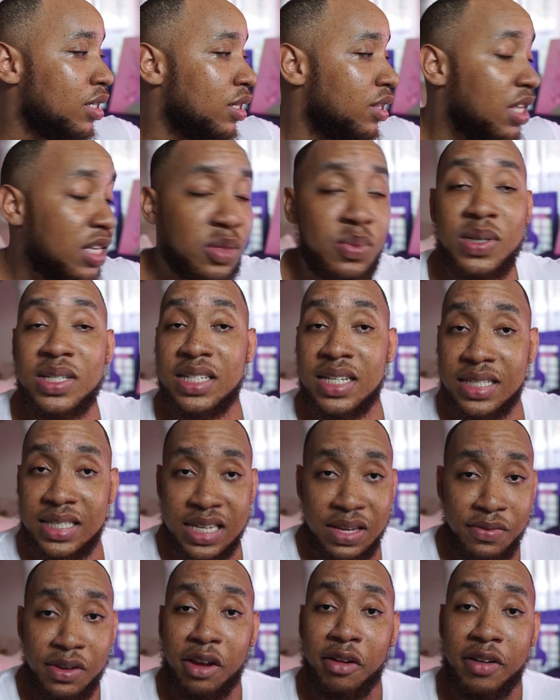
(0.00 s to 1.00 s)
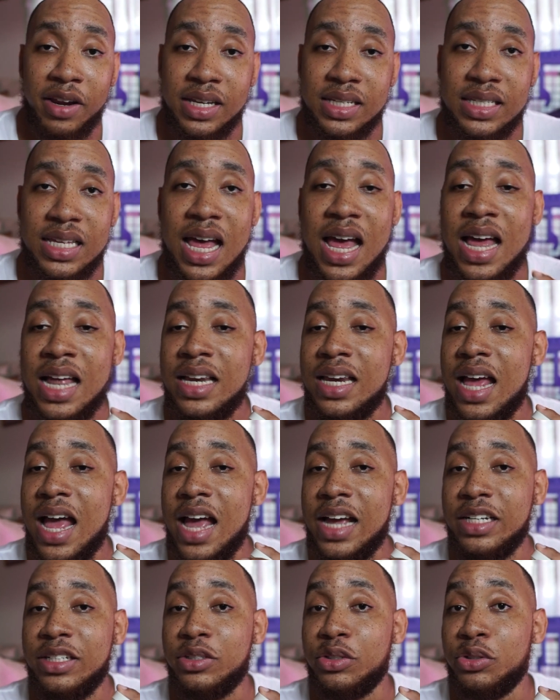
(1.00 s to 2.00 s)
This was the saving grace. And
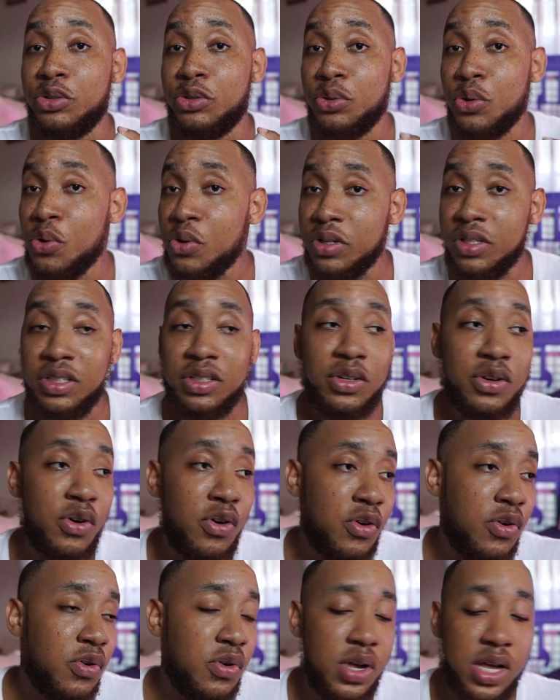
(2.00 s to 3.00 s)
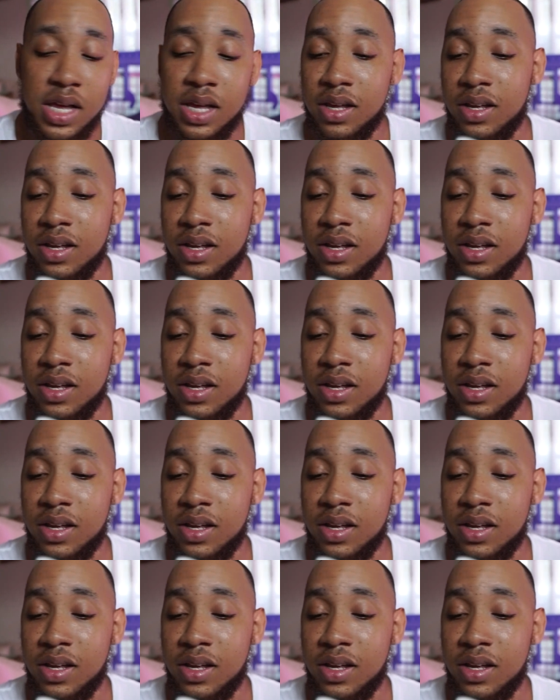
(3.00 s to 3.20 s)
I don't know.